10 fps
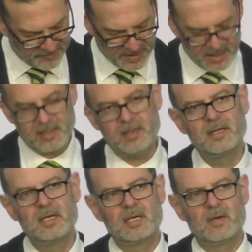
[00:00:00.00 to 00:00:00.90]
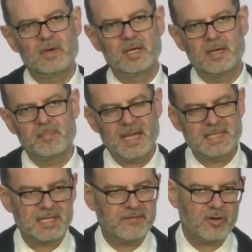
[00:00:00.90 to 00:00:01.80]
of Eden, where
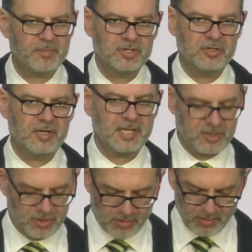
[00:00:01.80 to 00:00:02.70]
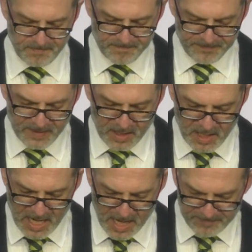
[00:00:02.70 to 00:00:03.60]
man's given the opportunity to
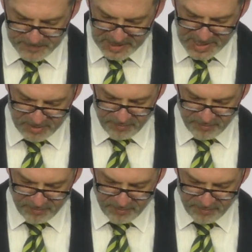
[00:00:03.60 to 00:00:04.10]
take